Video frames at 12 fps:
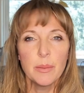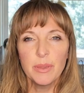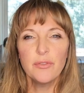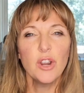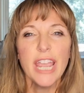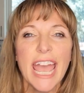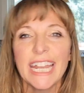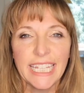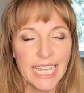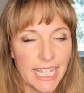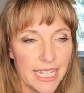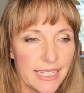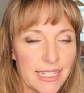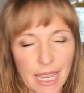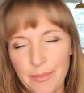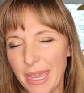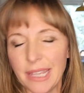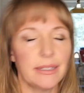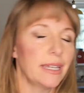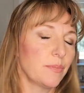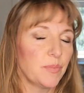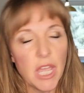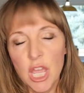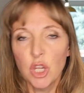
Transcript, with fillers: Before I had kids, I made like